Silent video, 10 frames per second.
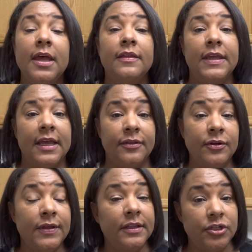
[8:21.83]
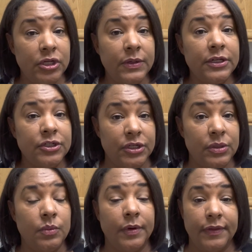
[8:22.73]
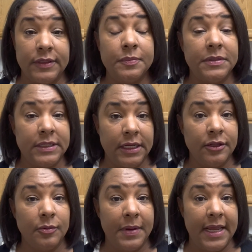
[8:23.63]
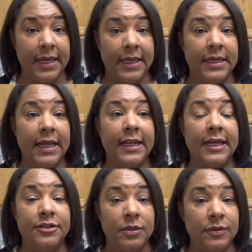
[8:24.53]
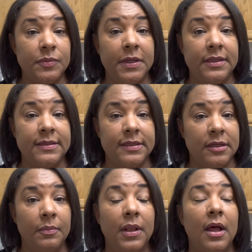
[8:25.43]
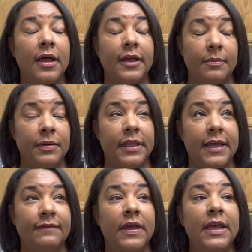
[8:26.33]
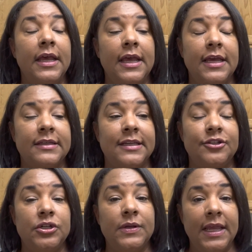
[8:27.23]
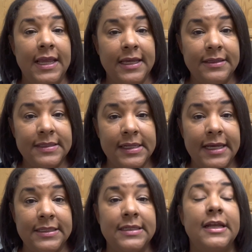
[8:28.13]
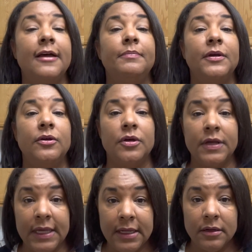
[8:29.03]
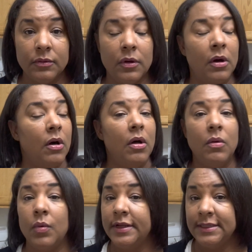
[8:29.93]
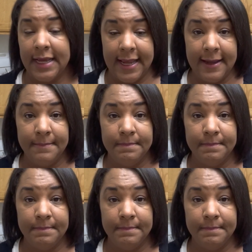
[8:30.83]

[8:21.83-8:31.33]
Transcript: The other thing that you can do with this particular bacon, and I do explain this in the blog, I believe, is that you can slice it up, cook it all one day.